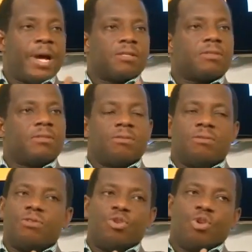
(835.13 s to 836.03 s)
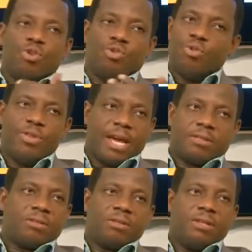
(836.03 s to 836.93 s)
But you don't do
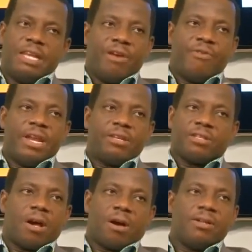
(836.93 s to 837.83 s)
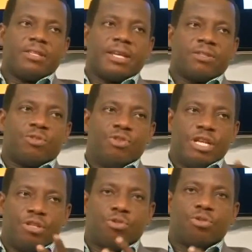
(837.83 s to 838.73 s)
that in a relational context. Mm. You
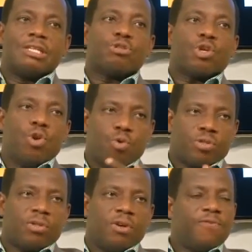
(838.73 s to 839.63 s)
need to disclose.